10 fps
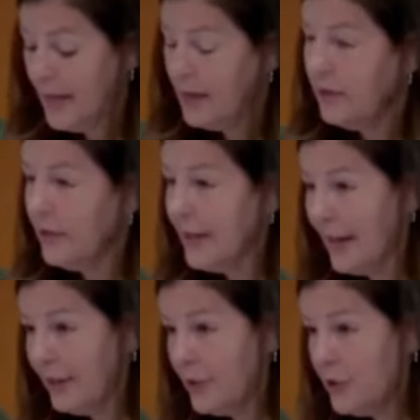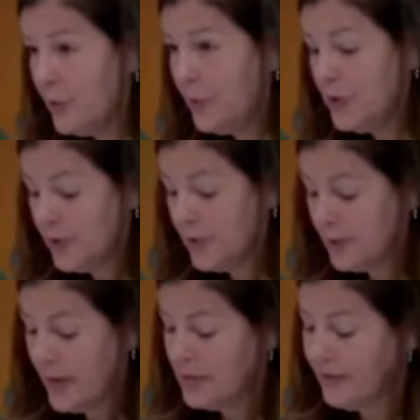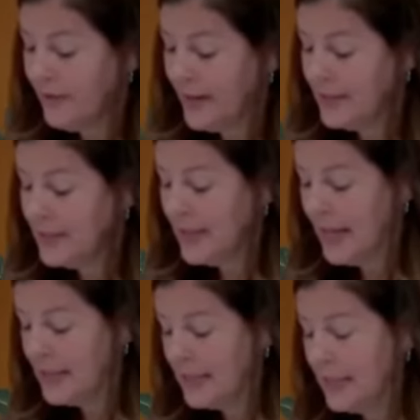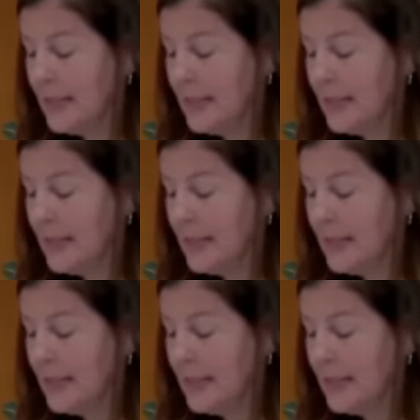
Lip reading: You cannot look into a person's mind to find intent.